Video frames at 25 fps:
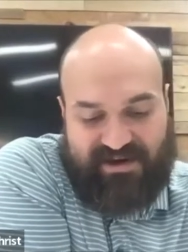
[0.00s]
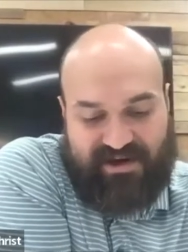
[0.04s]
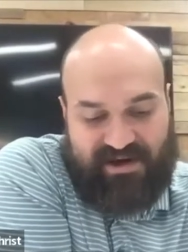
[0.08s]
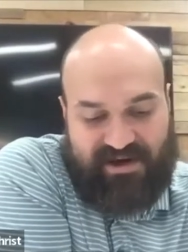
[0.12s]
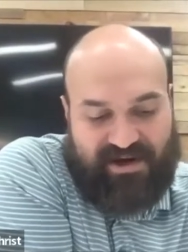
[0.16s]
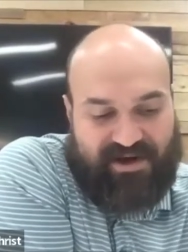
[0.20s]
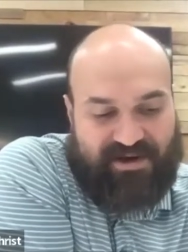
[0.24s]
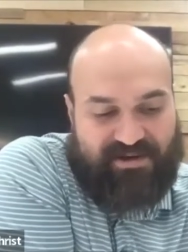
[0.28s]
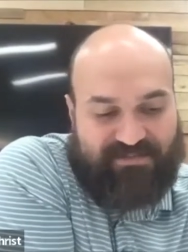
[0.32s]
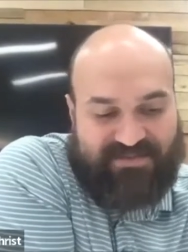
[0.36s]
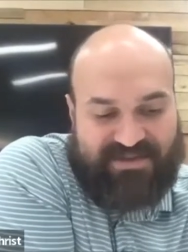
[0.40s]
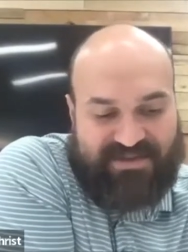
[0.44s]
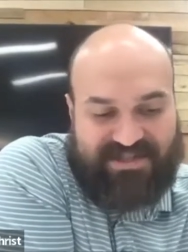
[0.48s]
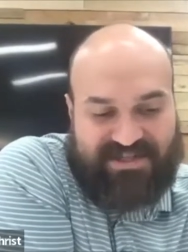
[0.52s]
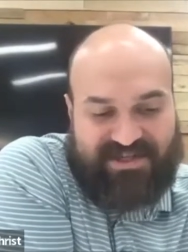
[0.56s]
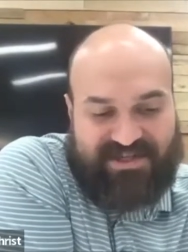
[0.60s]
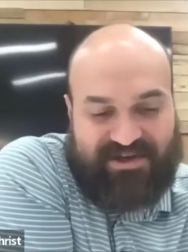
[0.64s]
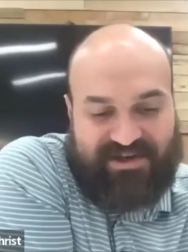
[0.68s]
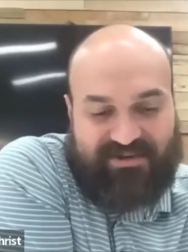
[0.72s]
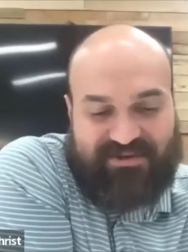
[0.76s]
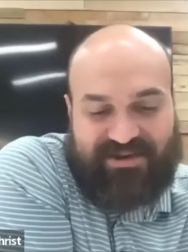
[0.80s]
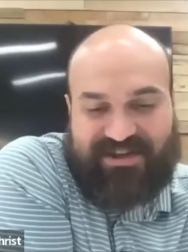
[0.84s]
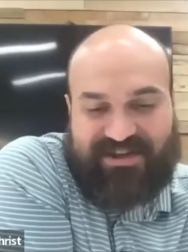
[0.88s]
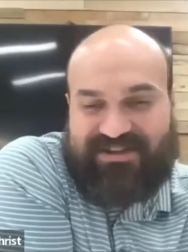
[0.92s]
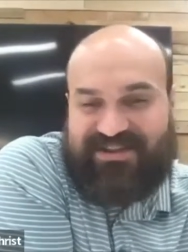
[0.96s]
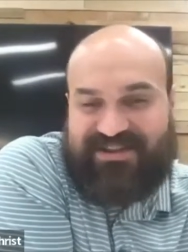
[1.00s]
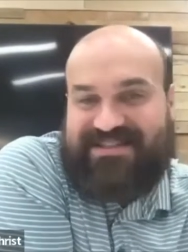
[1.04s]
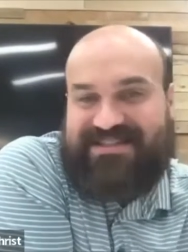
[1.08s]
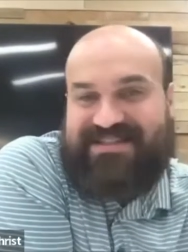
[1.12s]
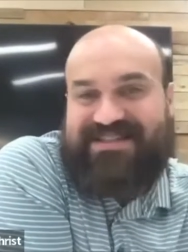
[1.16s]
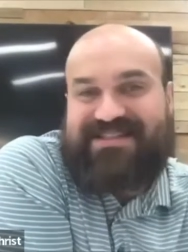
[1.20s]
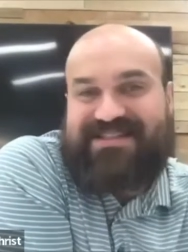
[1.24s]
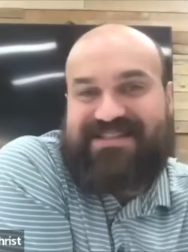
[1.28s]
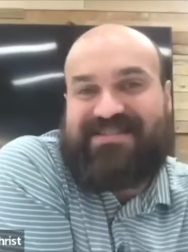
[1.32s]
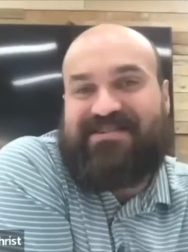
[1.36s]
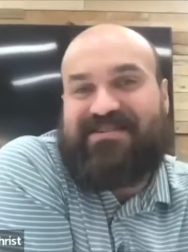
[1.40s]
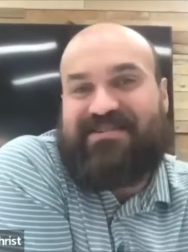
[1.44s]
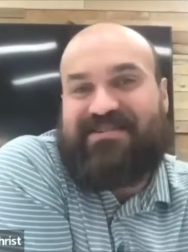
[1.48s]
Um, to know that this
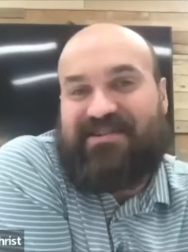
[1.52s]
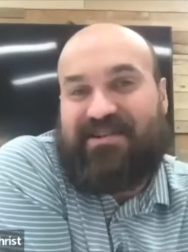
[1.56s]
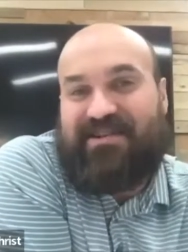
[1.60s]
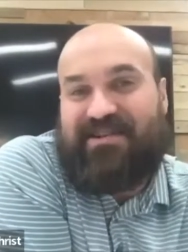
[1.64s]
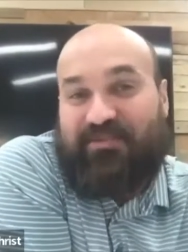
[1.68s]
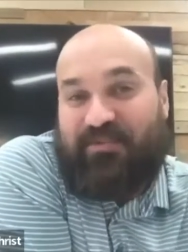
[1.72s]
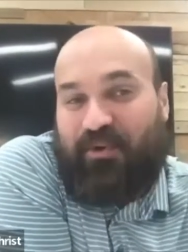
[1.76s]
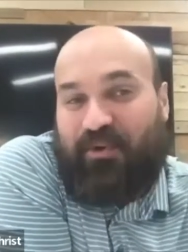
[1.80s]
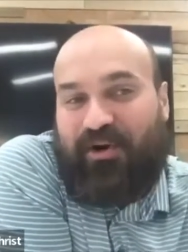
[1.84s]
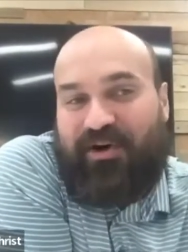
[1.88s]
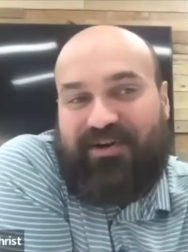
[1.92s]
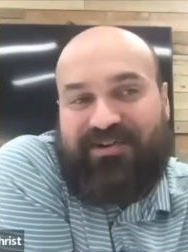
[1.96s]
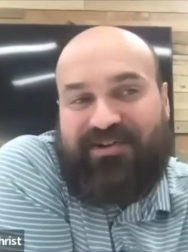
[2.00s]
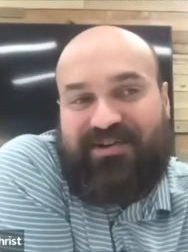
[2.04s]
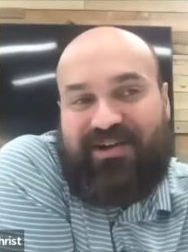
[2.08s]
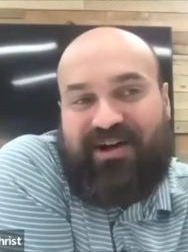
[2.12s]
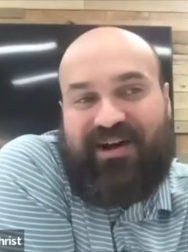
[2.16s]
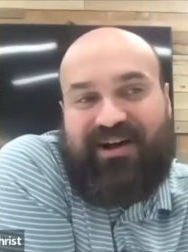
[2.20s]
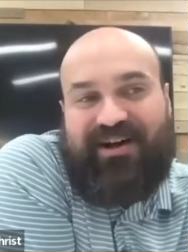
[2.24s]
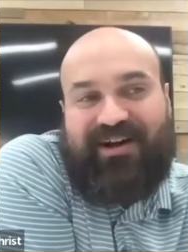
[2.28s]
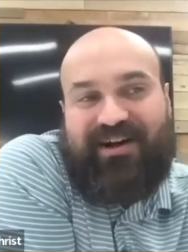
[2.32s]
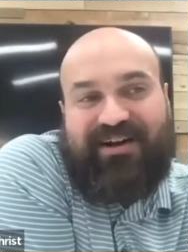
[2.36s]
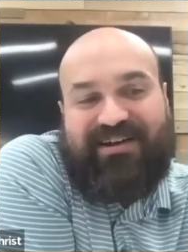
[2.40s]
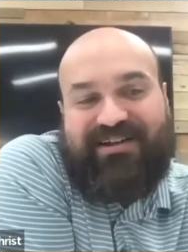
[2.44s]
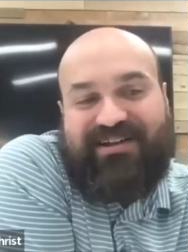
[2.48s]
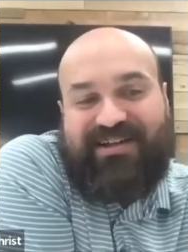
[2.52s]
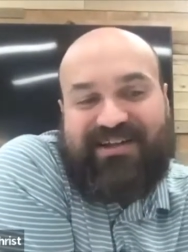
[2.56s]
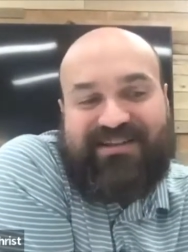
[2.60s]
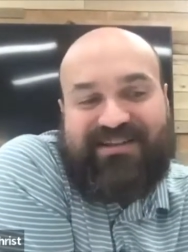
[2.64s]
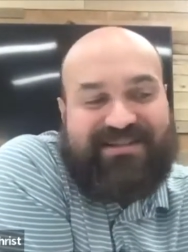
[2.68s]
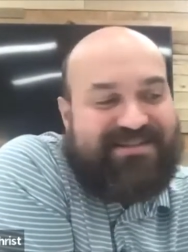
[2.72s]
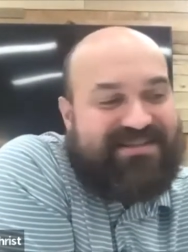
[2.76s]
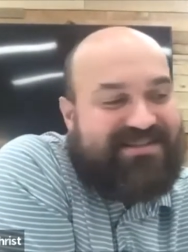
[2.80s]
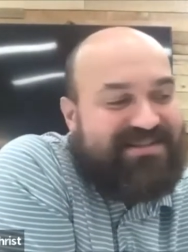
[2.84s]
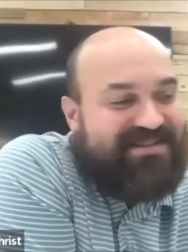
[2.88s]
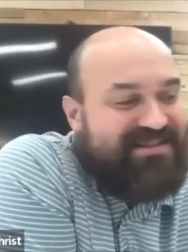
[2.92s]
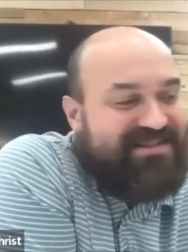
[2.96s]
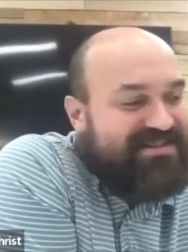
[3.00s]
is the royal law and that
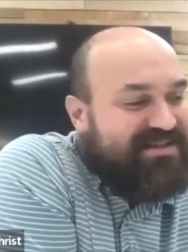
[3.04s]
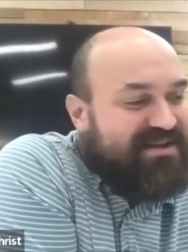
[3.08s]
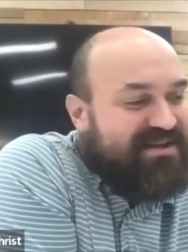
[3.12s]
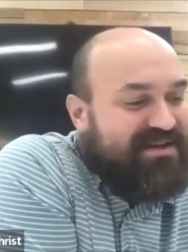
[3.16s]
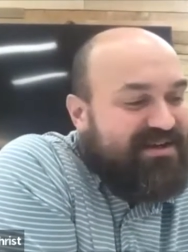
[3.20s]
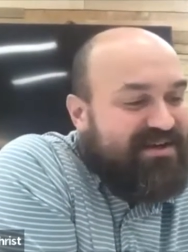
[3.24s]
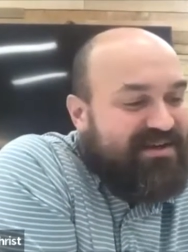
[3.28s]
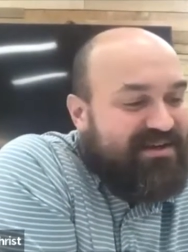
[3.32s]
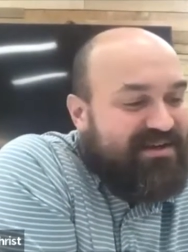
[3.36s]
this is